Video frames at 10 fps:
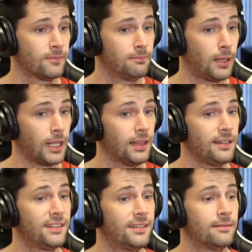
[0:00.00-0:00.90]
But it
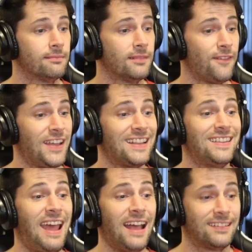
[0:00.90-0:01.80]
looks
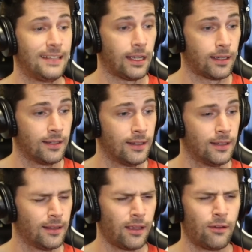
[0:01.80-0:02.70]
fantastic.
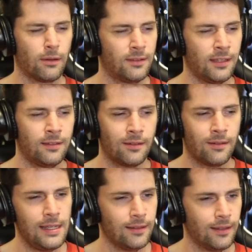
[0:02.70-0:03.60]
Like
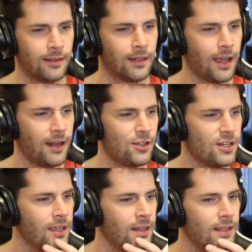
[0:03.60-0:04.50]
rotisserie kind of
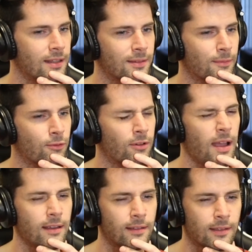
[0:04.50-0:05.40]
chicken and some
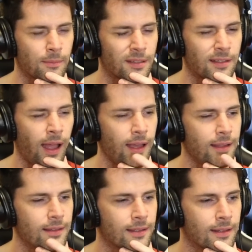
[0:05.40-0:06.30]
rice, some
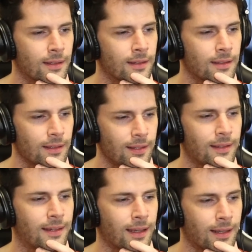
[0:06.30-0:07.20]
sides. This
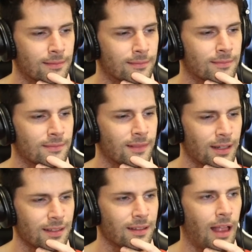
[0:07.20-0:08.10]
looks good.
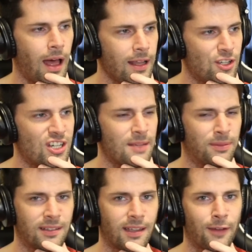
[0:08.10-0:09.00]
There's a lot of cheap
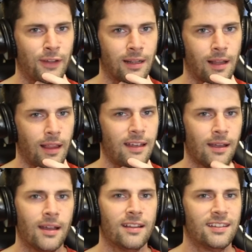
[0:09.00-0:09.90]
stuff in,
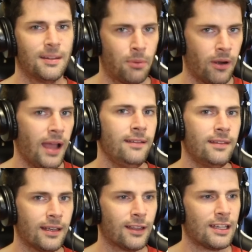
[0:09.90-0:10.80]
like,
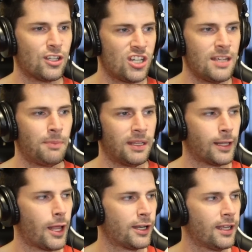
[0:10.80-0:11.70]
surprisingly cheap in
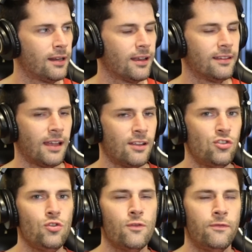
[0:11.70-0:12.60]
London, because I
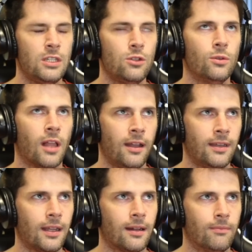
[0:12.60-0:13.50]
do view
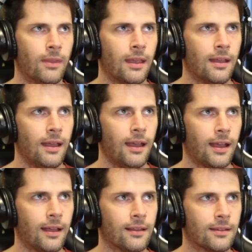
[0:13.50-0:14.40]
London
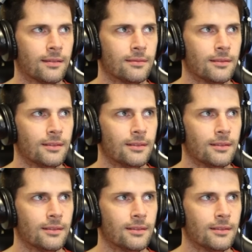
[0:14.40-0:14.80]
as,